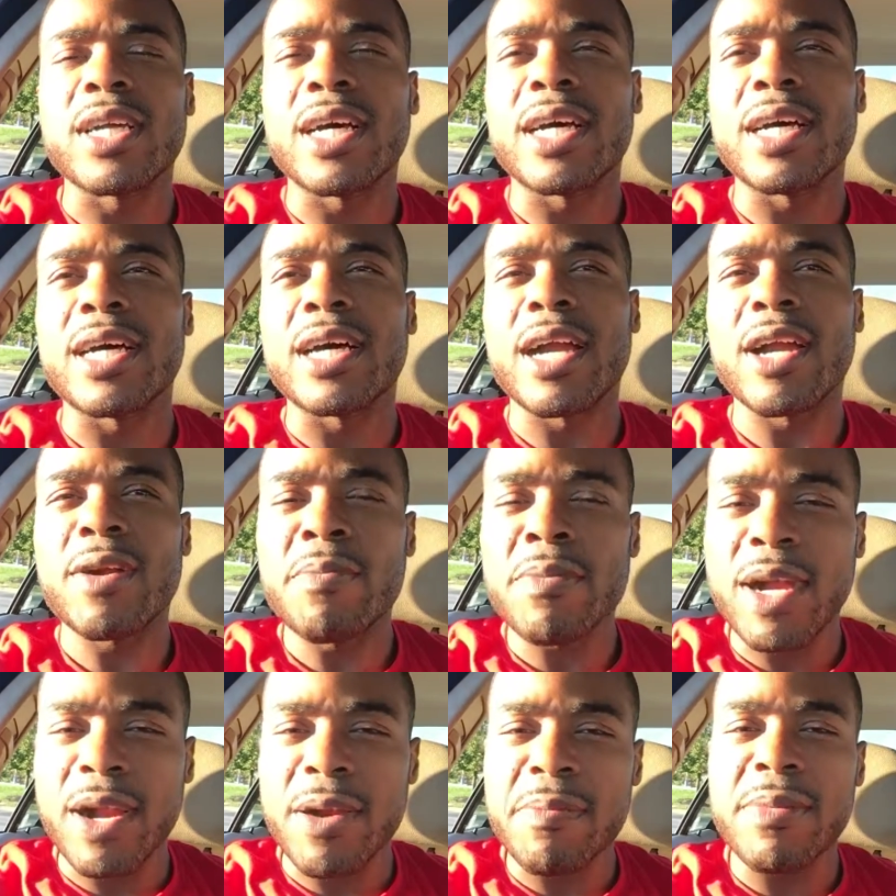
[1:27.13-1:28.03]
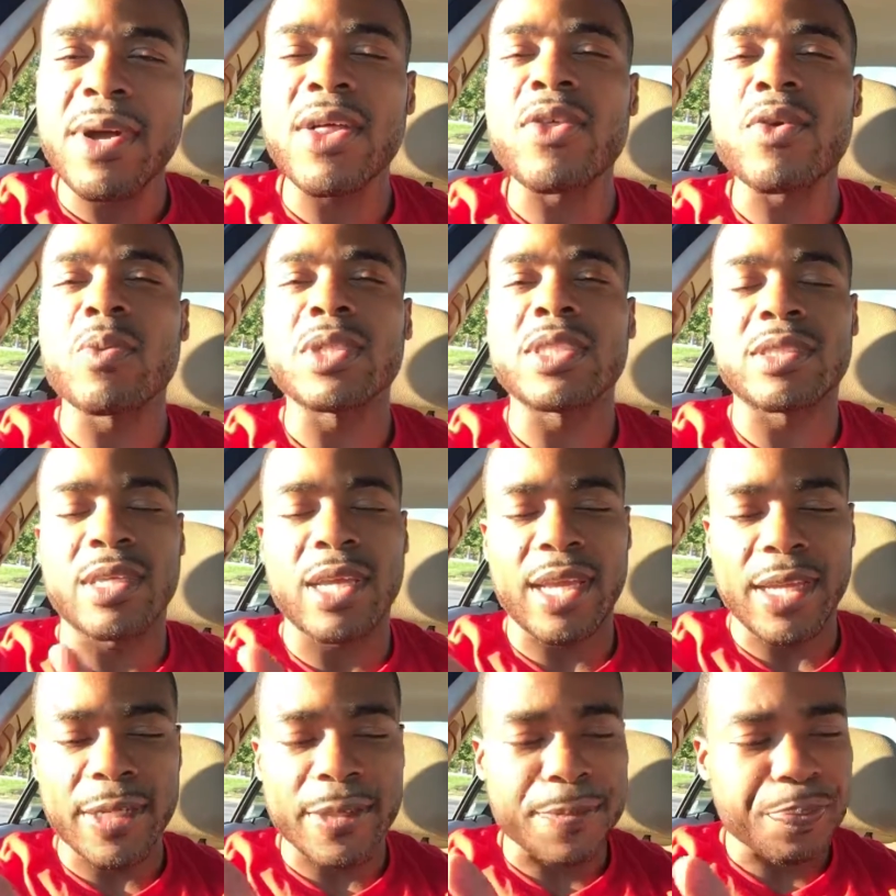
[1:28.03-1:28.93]
her mother was
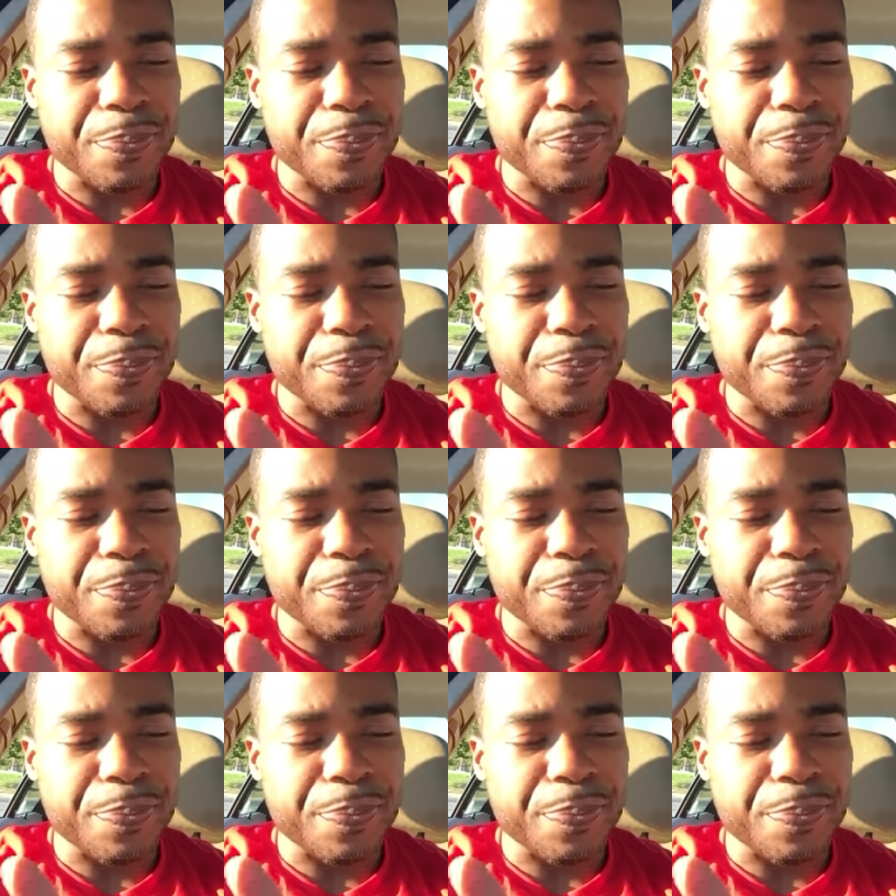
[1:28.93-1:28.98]
there.